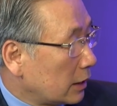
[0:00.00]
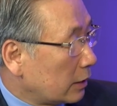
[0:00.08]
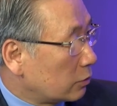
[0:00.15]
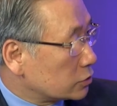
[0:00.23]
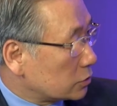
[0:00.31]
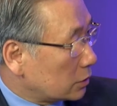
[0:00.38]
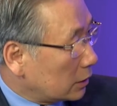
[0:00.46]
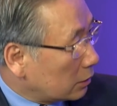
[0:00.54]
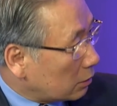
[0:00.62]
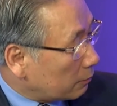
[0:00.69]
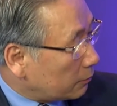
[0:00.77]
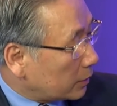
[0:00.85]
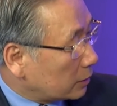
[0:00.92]
and also
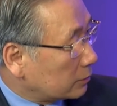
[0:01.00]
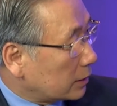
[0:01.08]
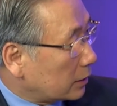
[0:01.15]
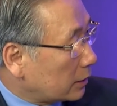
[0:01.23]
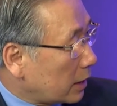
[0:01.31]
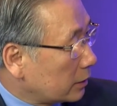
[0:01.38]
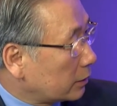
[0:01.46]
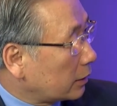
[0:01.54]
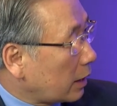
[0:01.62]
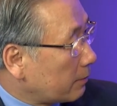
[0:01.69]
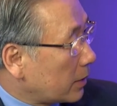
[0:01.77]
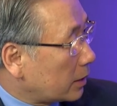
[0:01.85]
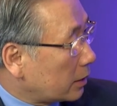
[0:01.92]
incorporate the cardiac
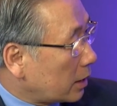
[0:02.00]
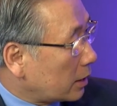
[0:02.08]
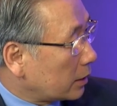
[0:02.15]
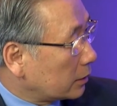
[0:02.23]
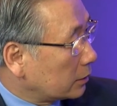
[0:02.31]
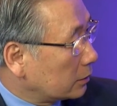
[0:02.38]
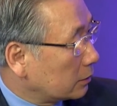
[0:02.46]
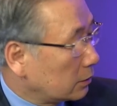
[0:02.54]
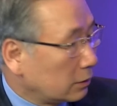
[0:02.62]
MRI